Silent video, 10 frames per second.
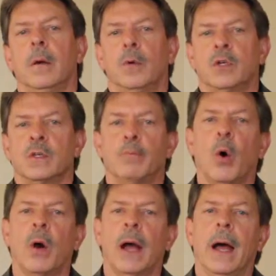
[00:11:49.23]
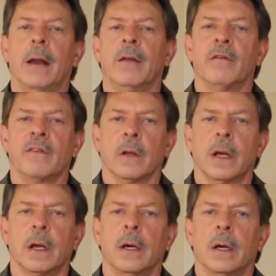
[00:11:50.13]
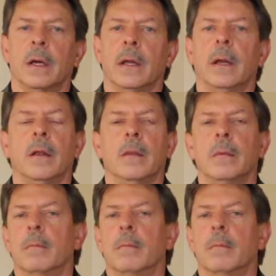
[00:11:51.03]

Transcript: which is boron and silica and